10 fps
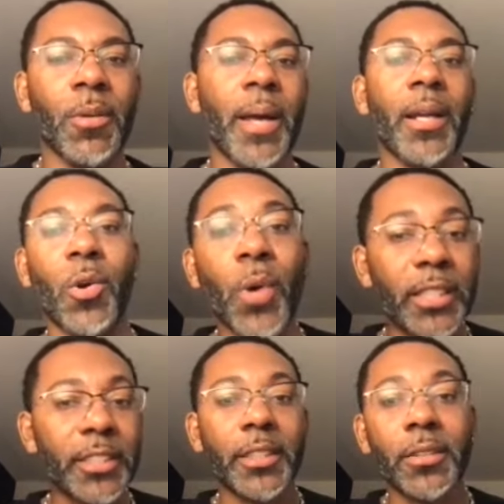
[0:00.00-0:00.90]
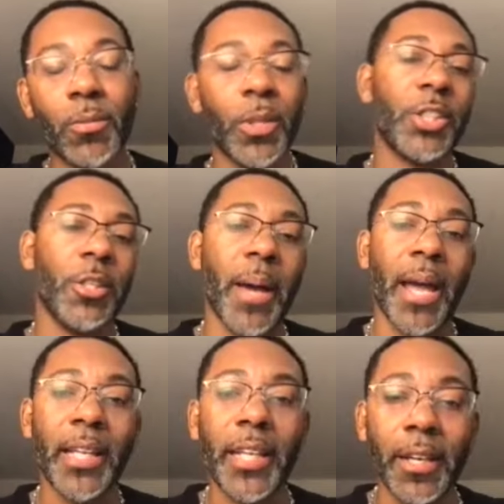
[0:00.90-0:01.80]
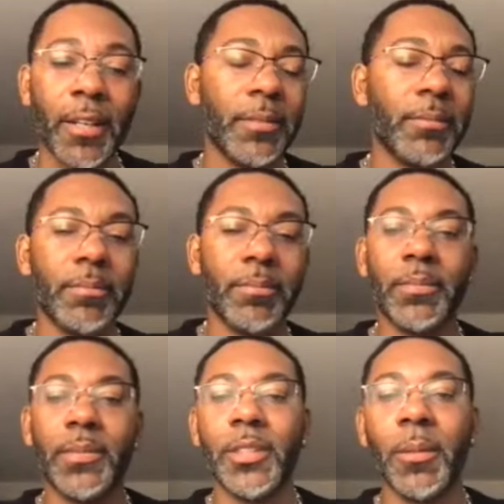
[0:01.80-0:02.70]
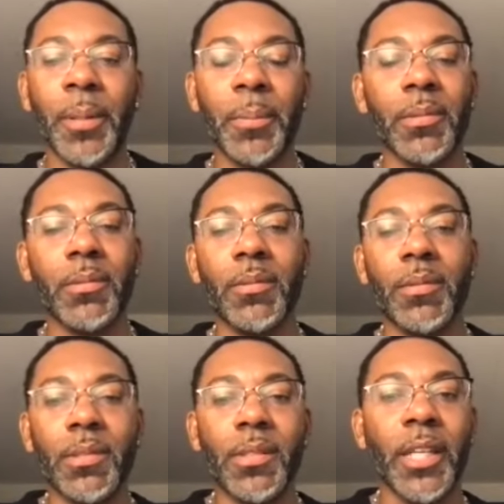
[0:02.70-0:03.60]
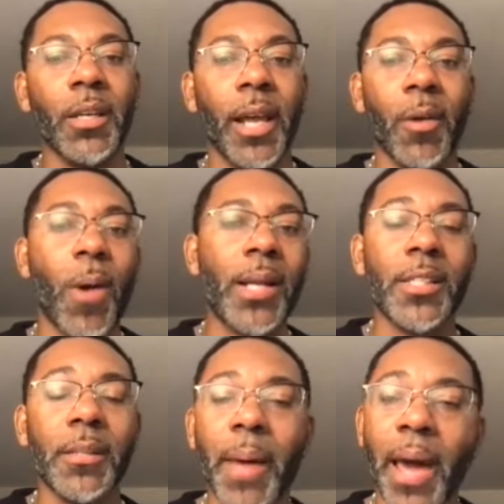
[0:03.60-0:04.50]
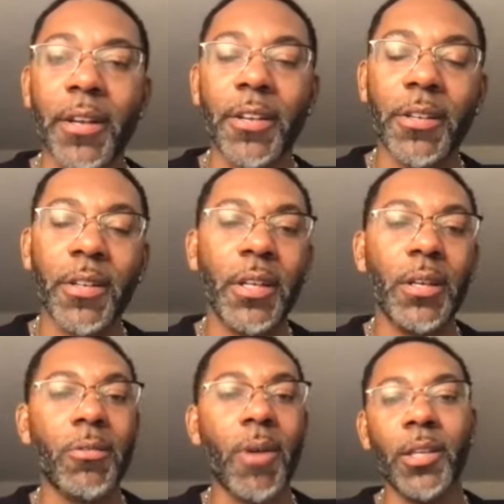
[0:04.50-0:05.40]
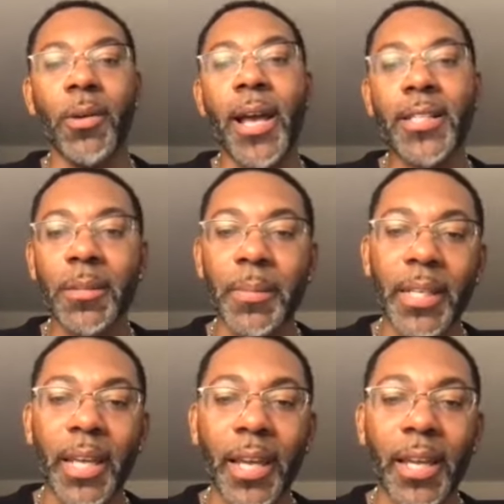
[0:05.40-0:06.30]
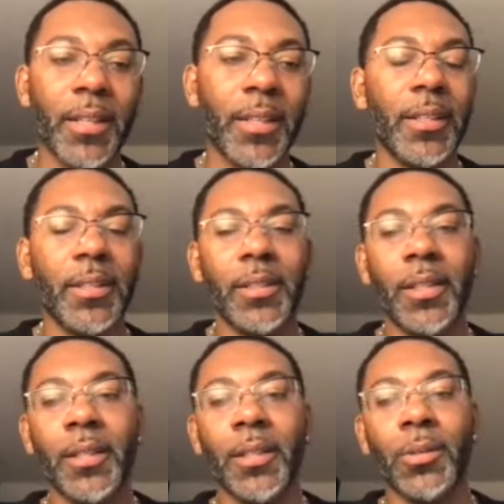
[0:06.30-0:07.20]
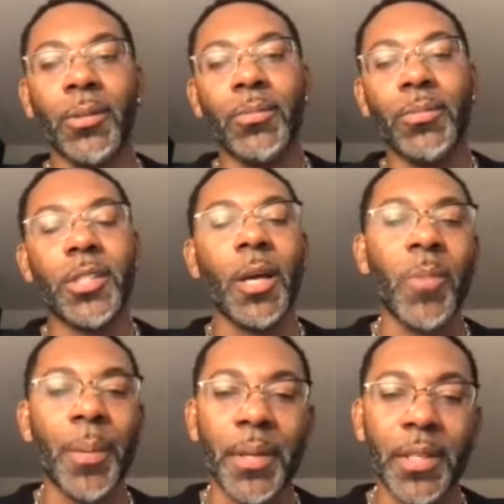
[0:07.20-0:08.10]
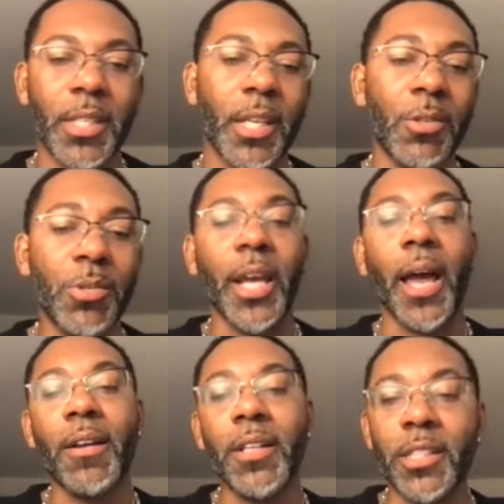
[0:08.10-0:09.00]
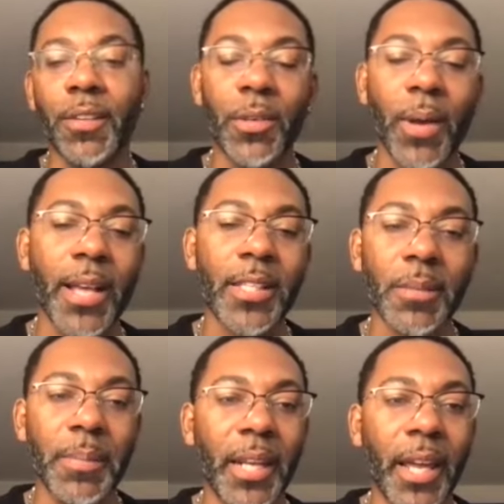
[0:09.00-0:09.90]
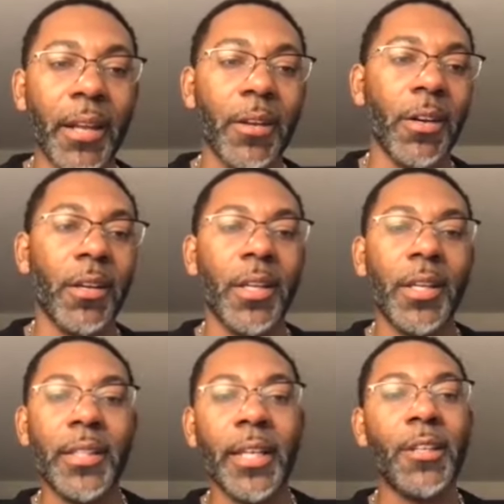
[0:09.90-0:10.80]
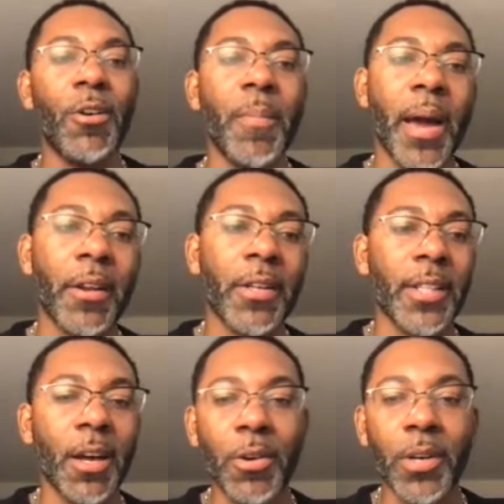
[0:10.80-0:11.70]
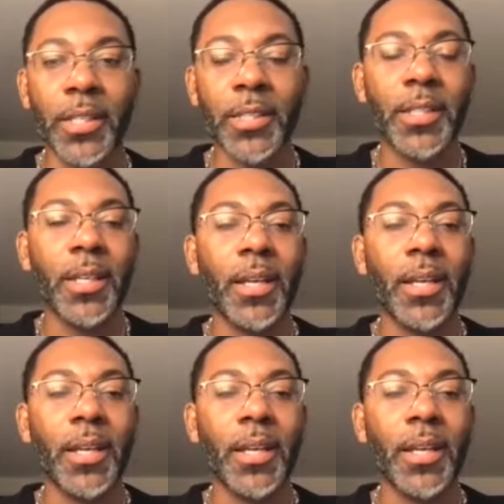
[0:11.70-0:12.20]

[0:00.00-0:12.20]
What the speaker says: by the question, what's your body count? Some people think like, why does it matter? Why are you asking me that? Some women will say you childish if you asking me that, or that don't matter as long as,